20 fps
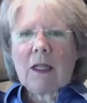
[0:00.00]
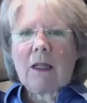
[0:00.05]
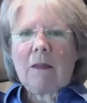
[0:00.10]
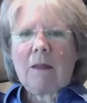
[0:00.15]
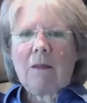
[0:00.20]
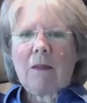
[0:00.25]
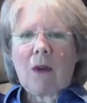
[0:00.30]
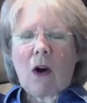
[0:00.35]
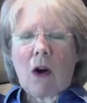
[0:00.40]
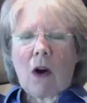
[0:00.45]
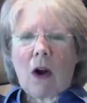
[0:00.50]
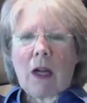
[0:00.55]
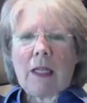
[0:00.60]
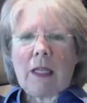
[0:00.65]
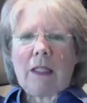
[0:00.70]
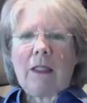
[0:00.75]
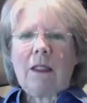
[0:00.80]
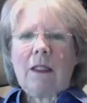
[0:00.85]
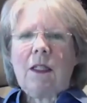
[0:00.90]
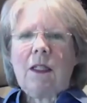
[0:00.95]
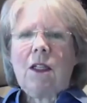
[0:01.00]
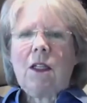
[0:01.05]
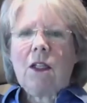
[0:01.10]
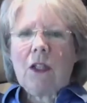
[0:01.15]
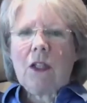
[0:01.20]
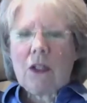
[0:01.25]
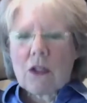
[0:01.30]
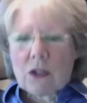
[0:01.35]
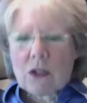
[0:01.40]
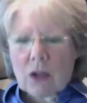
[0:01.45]
on.
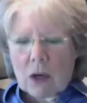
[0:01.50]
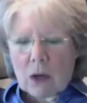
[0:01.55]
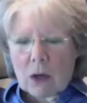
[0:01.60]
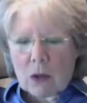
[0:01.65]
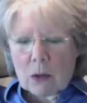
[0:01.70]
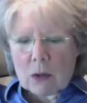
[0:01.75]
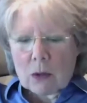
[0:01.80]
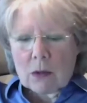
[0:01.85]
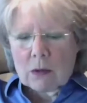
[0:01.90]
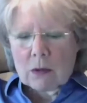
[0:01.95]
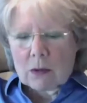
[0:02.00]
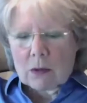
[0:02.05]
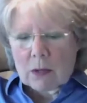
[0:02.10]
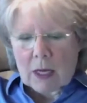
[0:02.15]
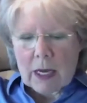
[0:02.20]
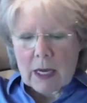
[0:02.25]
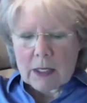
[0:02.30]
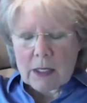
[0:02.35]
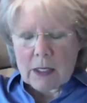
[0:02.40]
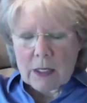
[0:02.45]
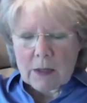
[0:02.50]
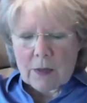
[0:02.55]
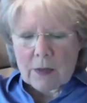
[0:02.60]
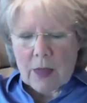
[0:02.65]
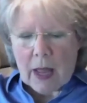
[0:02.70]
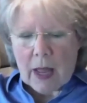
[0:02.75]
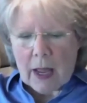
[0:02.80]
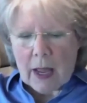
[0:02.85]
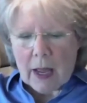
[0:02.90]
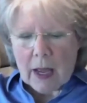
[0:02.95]
So I ended
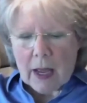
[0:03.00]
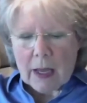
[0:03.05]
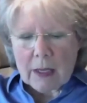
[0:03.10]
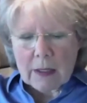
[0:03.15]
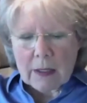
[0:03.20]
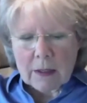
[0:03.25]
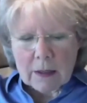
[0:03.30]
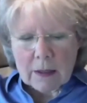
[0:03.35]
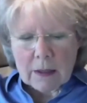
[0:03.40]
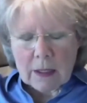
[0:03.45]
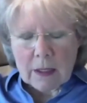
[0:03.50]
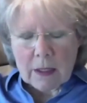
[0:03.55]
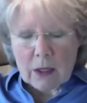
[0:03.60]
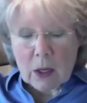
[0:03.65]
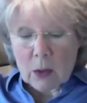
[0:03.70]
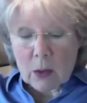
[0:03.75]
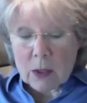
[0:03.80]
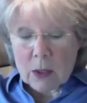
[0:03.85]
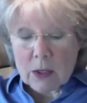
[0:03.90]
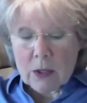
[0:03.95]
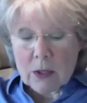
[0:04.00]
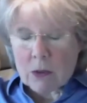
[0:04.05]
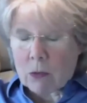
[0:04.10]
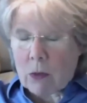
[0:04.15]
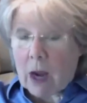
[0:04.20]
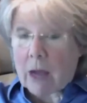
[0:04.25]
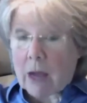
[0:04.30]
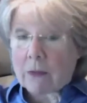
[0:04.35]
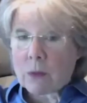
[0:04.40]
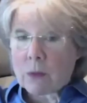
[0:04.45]
that and noticed the
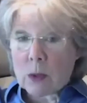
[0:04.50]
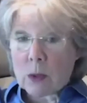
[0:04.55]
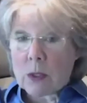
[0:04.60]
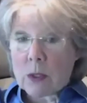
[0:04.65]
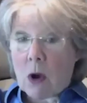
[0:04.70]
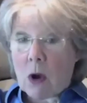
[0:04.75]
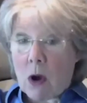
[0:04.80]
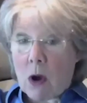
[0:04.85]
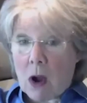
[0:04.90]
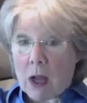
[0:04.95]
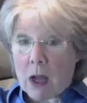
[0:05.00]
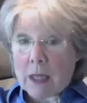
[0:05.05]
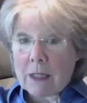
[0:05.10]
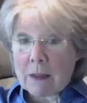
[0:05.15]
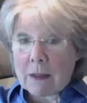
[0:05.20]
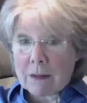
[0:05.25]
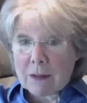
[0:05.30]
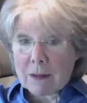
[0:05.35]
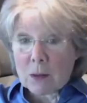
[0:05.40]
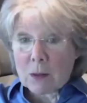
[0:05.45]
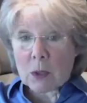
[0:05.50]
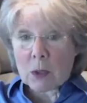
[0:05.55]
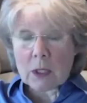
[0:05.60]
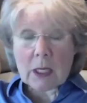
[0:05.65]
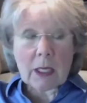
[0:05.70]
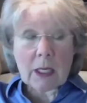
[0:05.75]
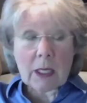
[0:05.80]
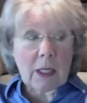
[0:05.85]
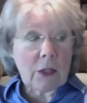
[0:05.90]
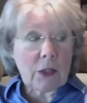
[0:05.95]
raft was gone. Well,
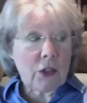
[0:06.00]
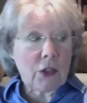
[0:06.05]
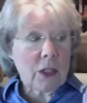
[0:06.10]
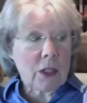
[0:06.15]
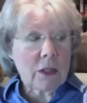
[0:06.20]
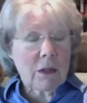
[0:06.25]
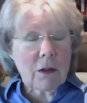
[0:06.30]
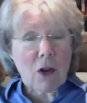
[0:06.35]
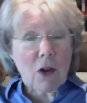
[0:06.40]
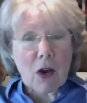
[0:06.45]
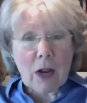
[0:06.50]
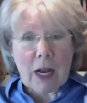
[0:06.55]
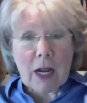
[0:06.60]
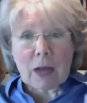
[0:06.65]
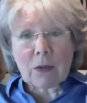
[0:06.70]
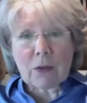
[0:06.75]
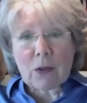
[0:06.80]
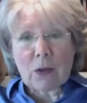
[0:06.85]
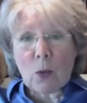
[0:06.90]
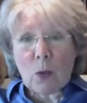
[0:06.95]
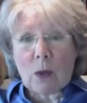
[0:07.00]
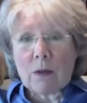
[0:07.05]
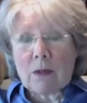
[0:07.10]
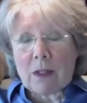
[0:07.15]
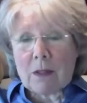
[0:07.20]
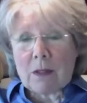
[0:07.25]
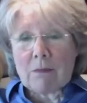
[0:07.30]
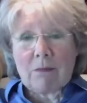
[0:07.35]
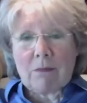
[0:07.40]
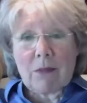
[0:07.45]
it had just gone out
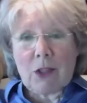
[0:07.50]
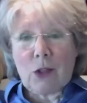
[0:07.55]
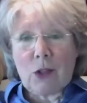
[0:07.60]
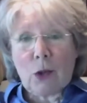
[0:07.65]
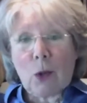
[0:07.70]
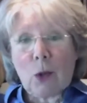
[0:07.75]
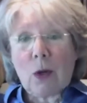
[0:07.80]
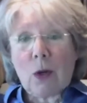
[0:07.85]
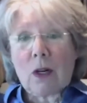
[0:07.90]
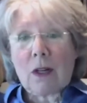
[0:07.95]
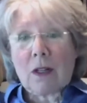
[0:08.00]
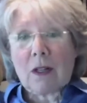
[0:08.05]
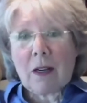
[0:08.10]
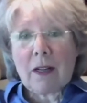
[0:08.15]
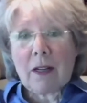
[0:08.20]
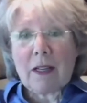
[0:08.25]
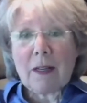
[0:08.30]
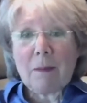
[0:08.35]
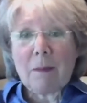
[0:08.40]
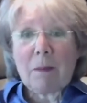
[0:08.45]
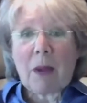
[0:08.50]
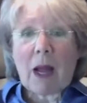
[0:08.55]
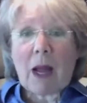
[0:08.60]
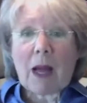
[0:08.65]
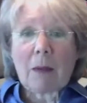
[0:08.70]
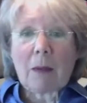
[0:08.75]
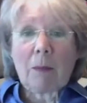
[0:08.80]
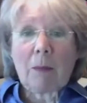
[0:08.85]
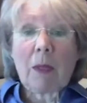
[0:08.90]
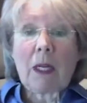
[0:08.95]
the door on
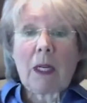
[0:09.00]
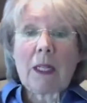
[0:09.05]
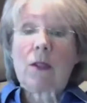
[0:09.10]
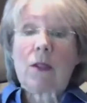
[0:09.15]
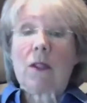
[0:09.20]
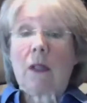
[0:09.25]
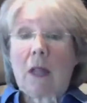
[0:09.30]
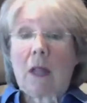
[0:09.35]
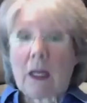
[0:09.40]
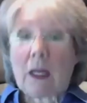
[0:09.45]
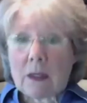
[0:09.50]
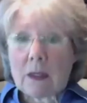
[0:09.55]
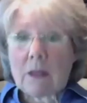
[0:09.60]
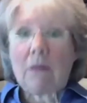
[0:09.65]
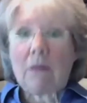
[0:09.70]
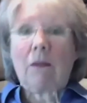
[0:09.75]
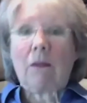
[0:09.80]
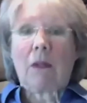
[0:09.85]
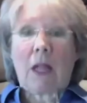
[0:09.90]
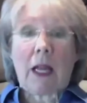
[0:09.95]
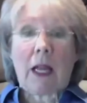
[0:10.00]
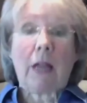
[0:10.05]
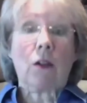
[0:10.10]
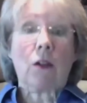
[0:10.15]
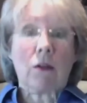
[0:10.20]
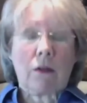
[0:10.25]
impact, but I still had the lanyard,